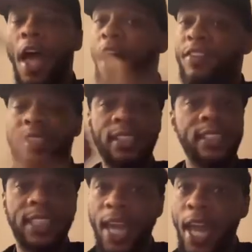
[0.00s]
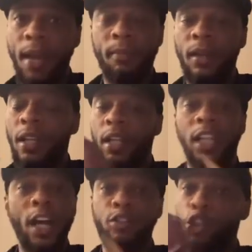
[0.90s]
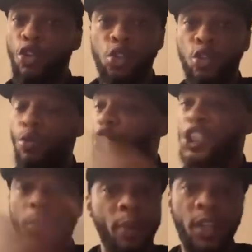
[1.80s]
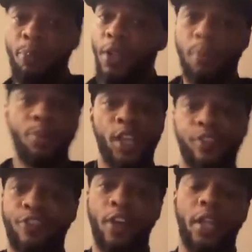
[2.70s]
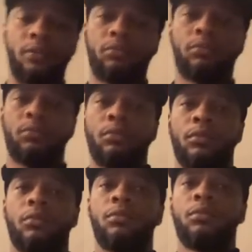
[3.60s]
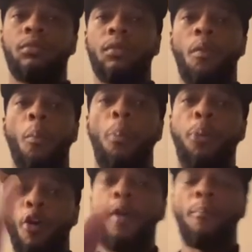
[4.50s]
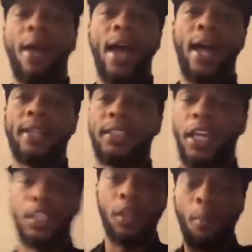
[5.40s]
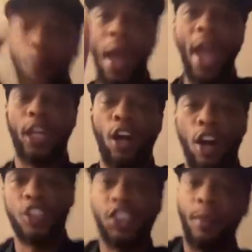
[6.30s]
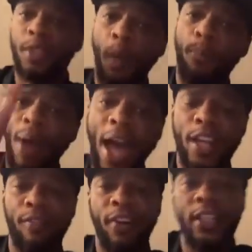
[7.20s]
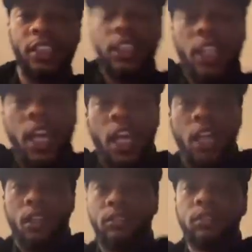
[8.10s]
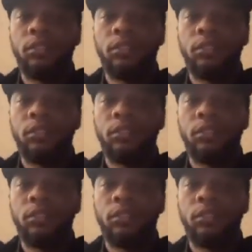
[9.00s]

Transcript: Ever since Cam left Juju, she been the bitter best friend. Putting bad ideas, bad concepts, bad advice in your ear.